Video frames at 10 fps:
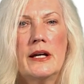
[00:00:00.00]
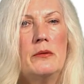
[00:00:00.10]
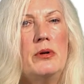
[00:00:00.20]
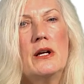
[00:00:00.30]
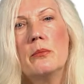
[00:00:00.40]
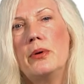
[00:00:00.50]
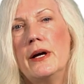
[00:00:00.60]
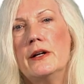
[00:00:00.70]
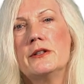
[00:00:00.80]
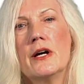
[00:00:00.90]
can be
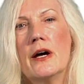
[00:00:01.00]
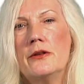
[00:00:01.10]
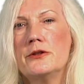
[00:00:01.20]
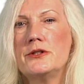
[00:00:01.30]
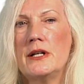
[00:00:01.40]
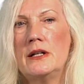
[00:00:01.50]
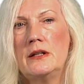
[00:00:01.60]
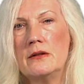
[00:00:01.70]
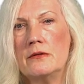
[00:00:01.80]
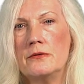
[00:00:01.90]
compared to other
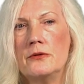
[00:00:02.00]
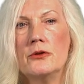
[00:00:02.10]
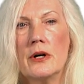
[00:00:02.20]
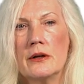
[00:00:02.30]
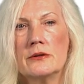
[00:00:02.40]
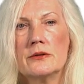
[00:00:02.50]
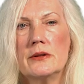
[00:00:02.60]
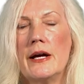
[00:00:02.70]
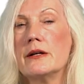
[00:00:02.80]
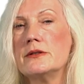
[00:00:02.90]
sedative drugs
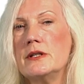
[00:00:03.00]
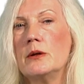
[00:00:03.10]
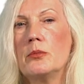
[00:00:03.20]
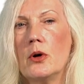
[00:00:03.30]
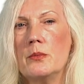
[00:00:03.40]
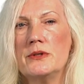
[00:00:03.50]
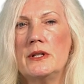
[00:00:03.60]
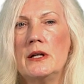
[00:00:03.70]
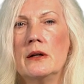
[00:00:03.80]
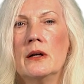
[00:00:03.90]
like
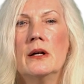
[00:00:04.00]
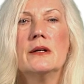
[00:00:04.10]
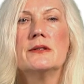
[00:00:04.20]
acetylpromazine,